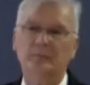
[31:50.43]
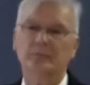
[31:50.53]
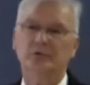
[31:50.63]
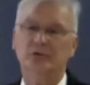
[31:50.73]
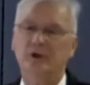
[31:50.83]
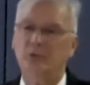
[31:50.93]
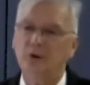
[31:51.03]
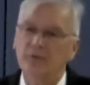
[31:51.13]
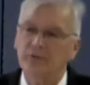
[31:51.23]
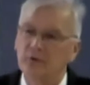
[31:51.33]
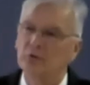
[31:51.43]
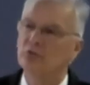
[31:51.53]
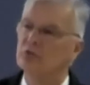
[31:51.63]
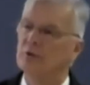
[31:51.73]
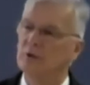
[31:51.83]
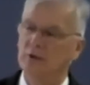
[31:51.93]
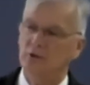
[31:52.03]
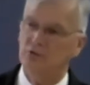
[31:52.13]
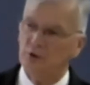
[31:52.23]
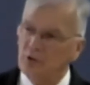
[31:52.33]
to take refuge in
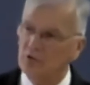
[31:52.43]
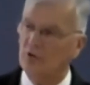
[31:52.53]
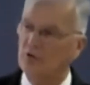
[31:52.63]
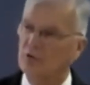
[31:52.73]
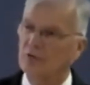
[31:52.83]
Jesus.